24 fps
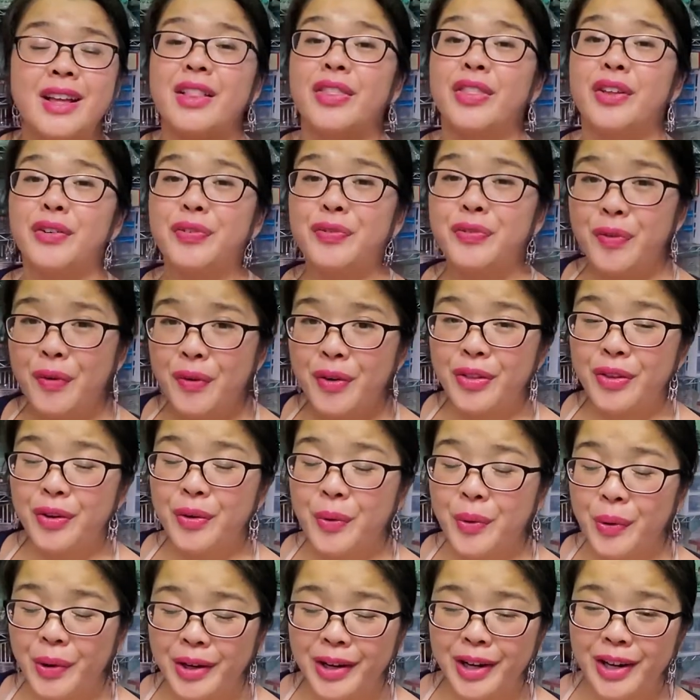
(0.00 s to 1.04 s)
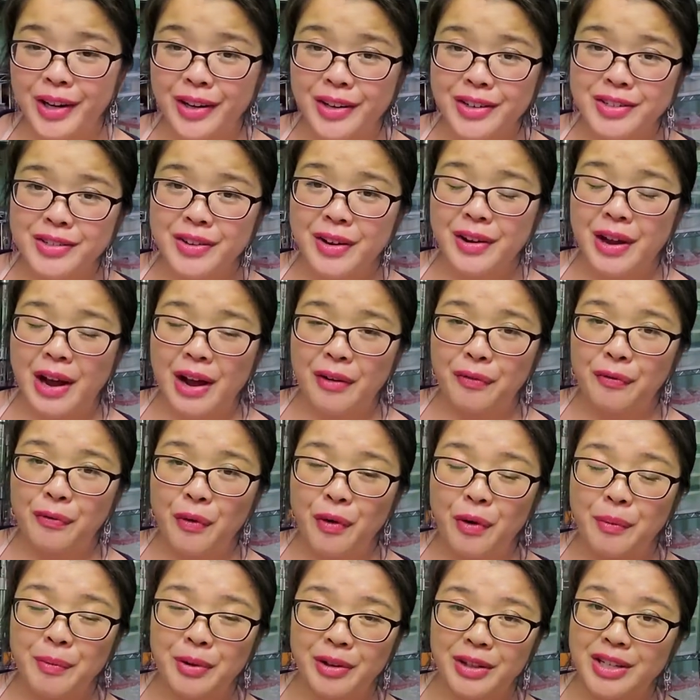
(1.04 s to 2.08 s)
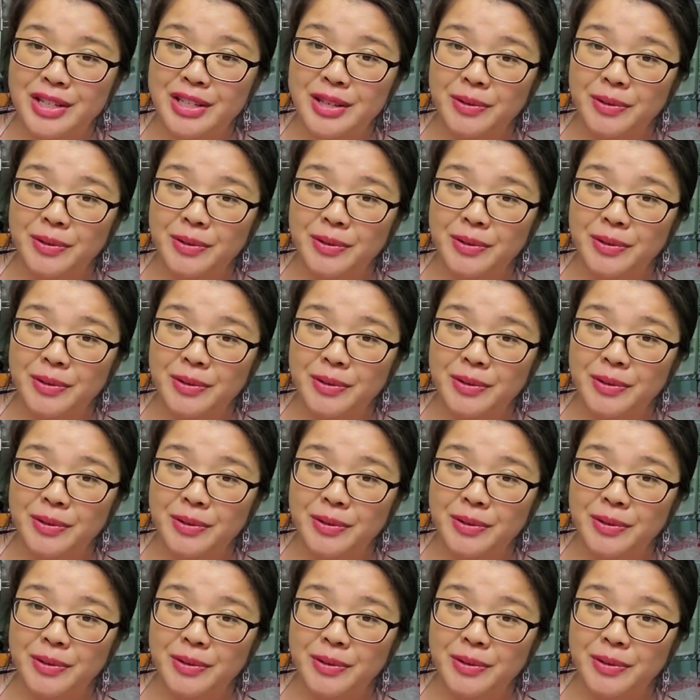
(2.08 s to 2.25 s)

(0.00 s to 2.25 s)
They're for the coordinators for Million